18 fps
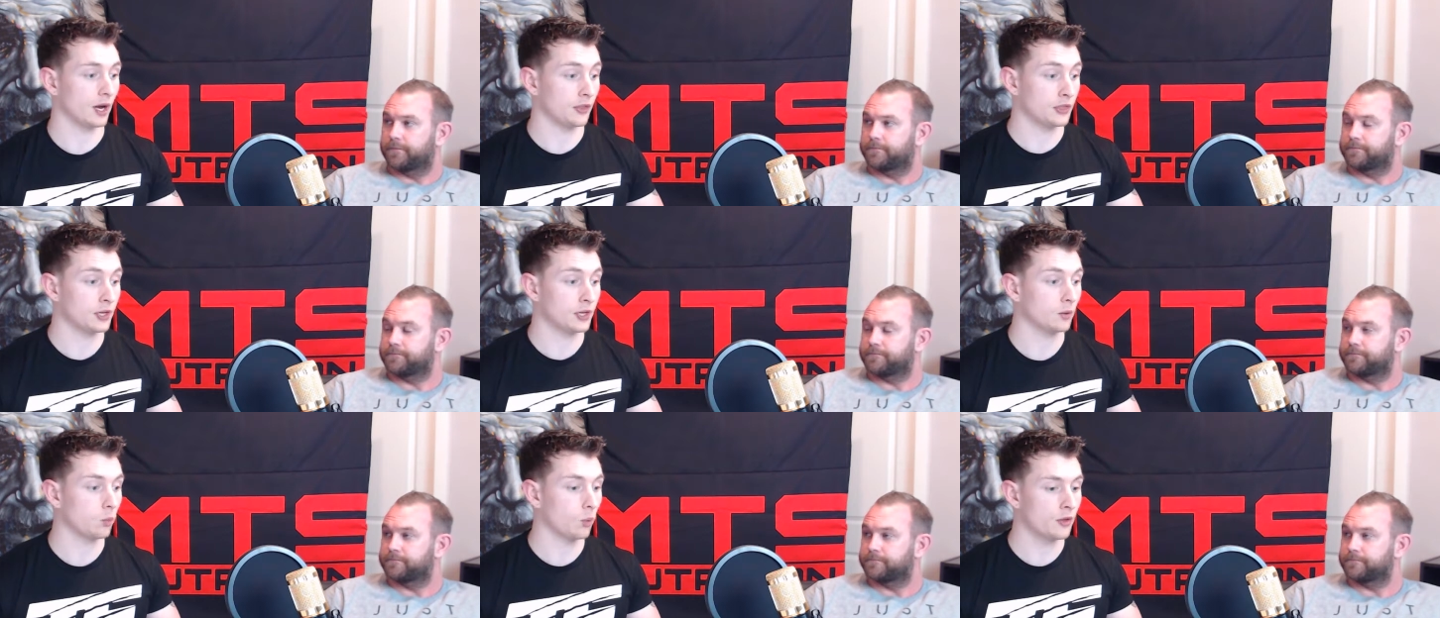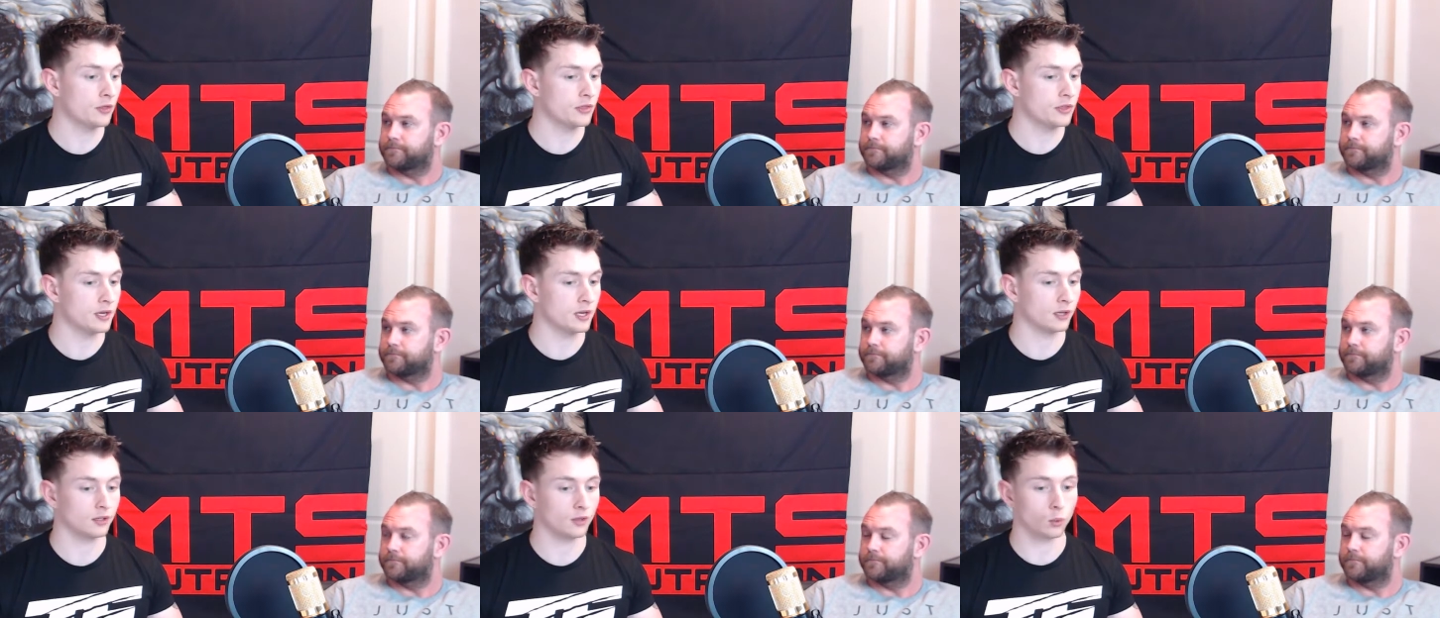Speaker 1: I think one
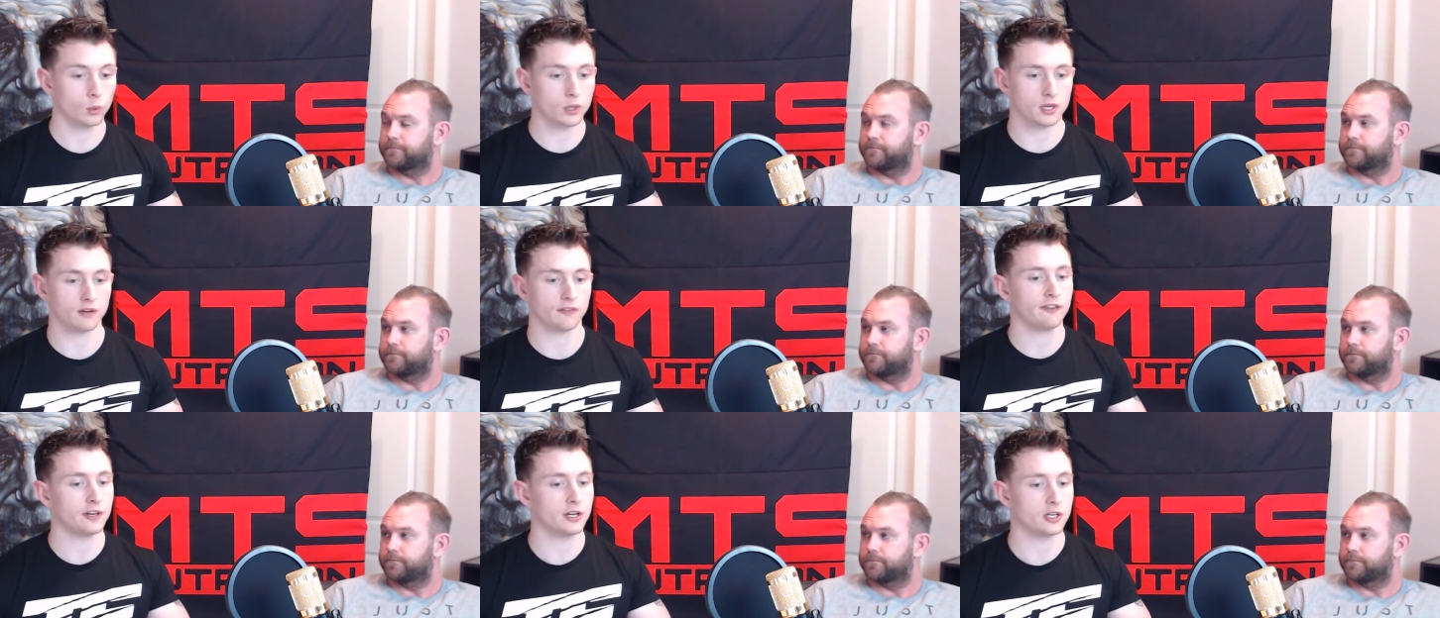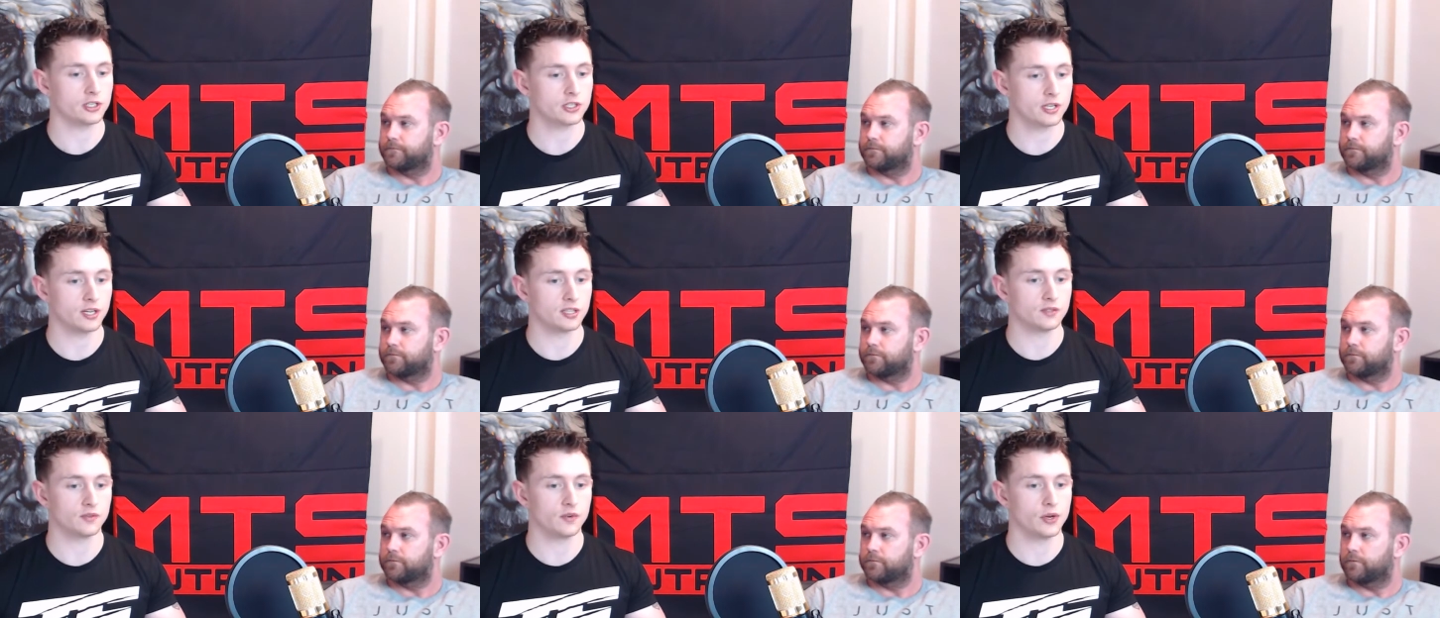thing that we could finish
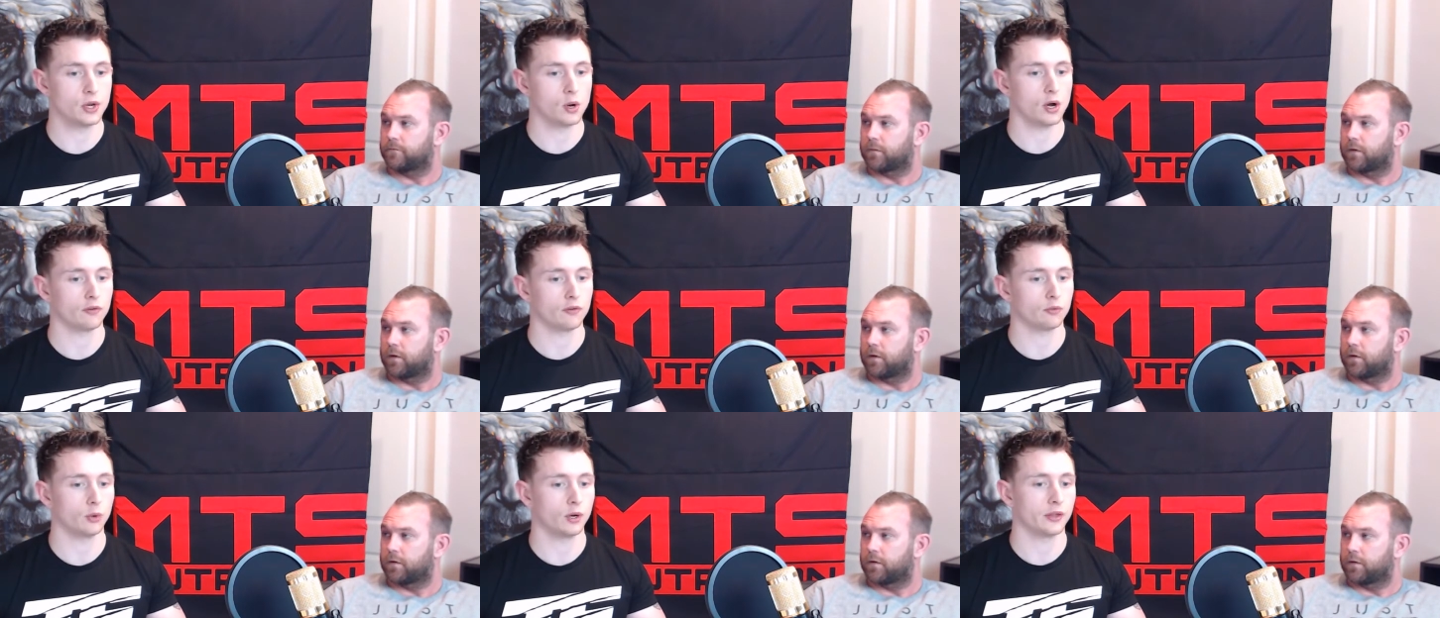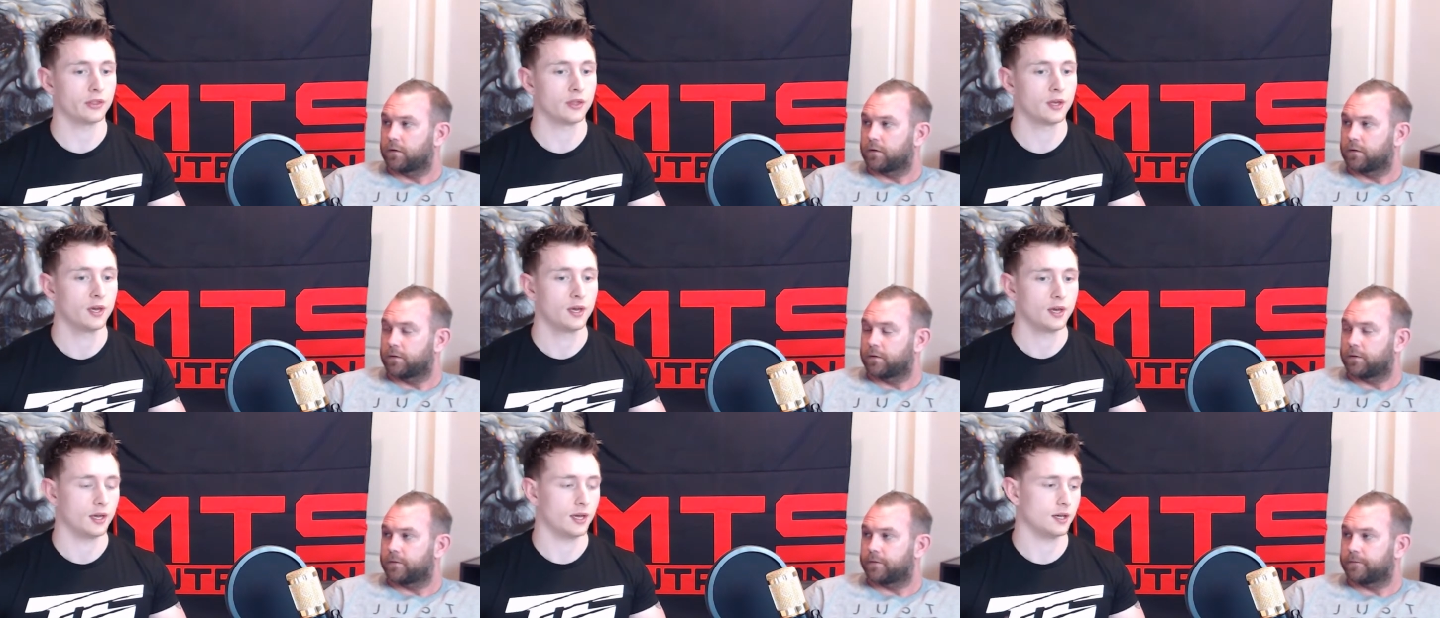today's video off with
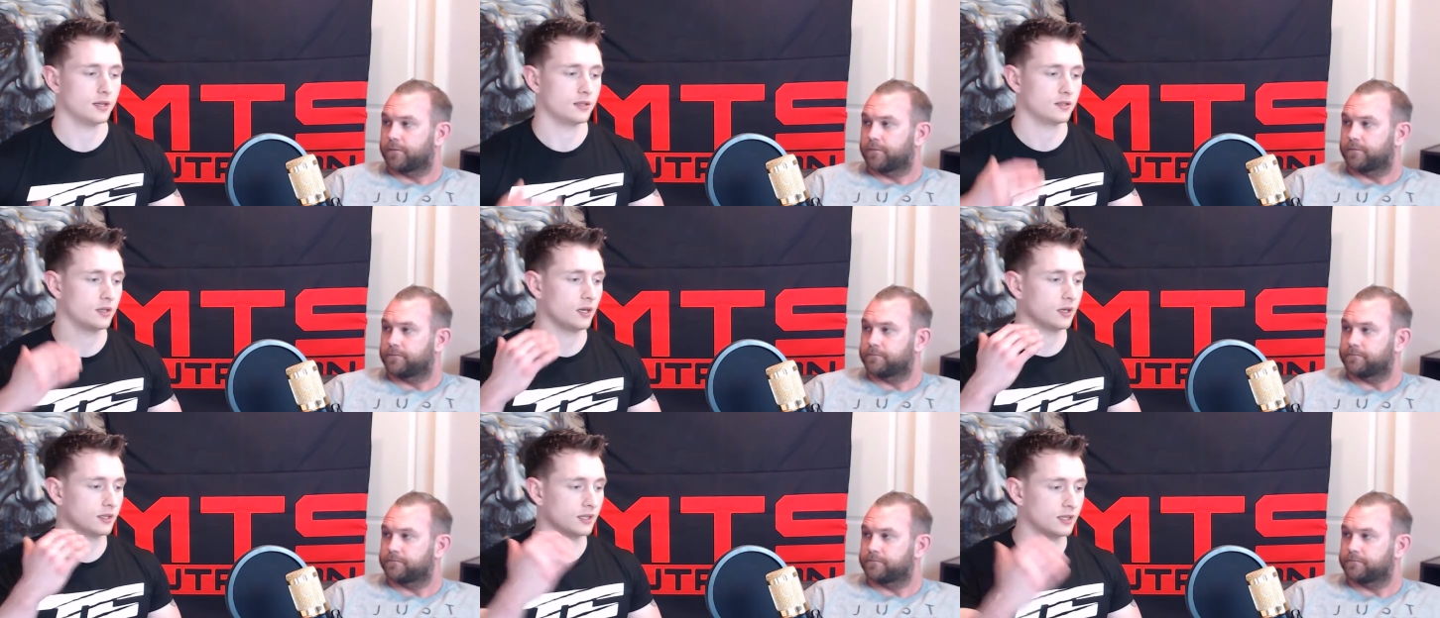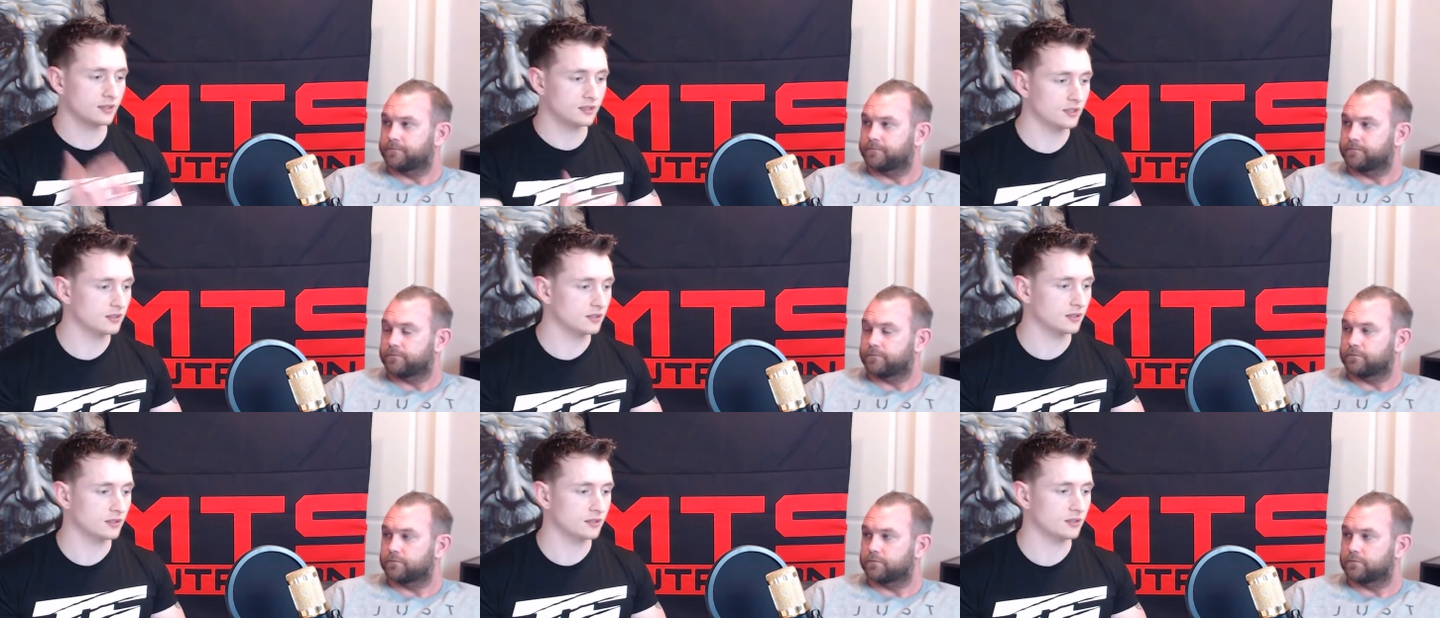is that
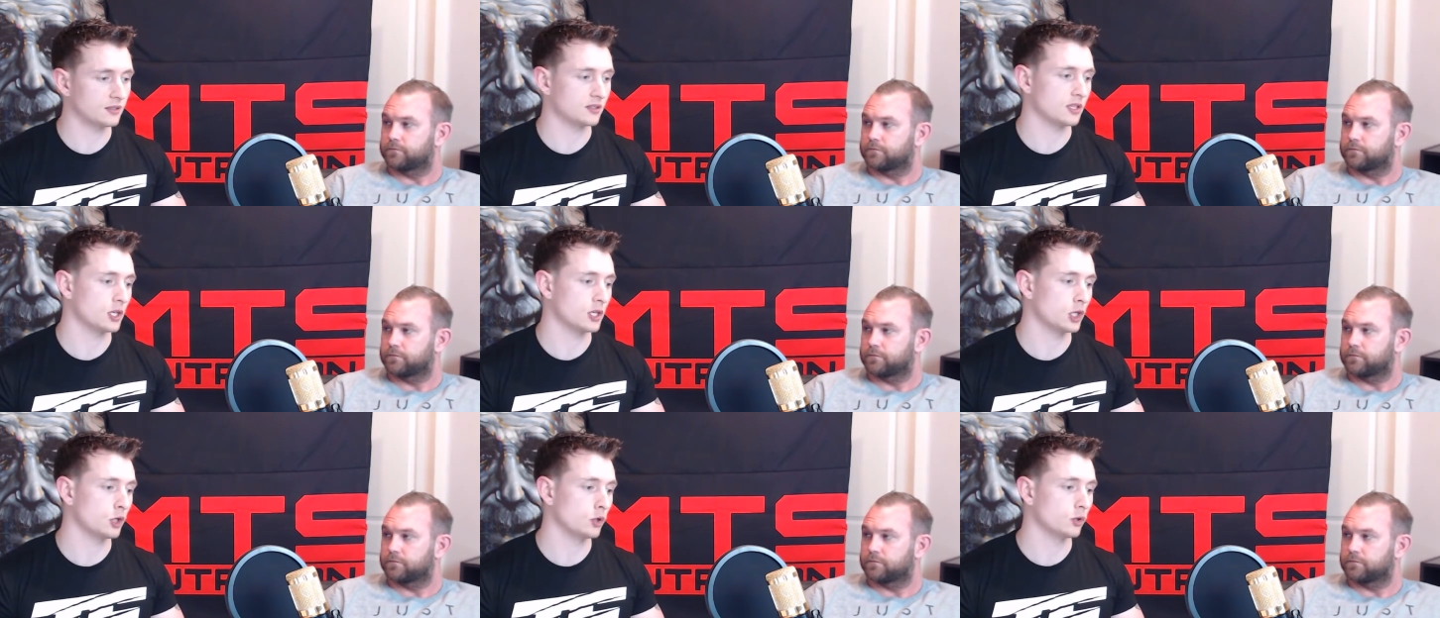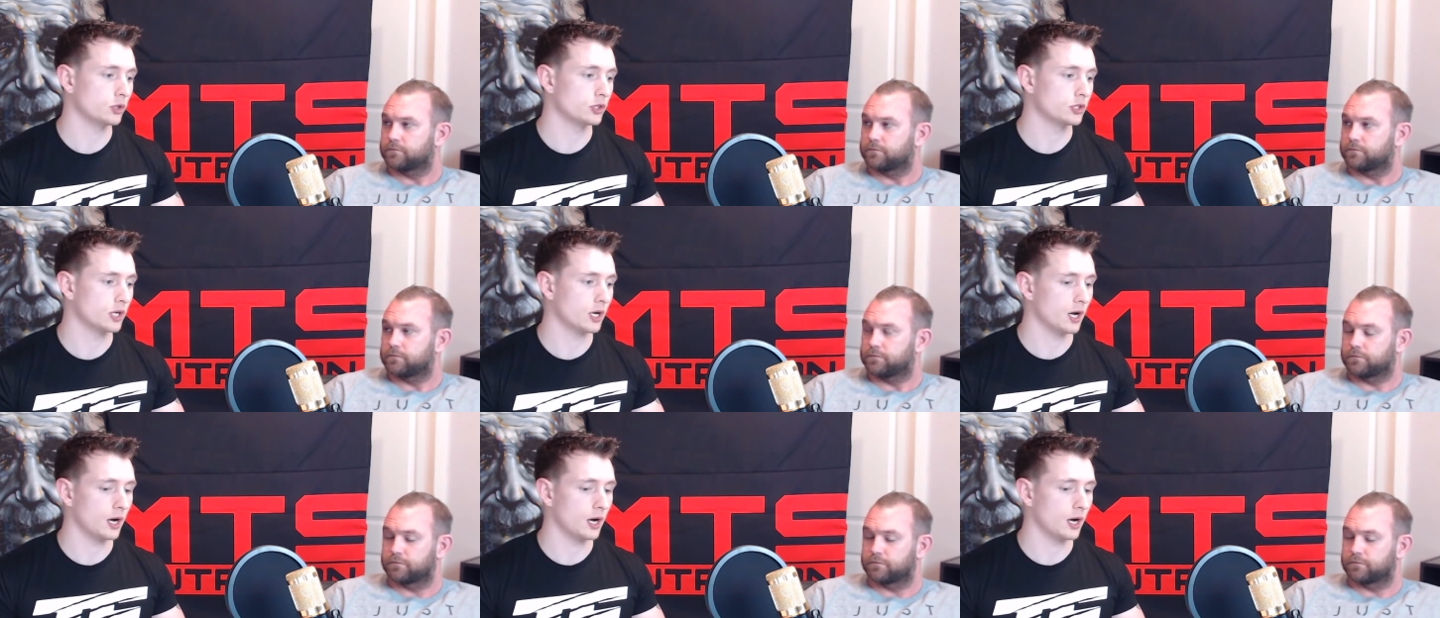consistency is huge.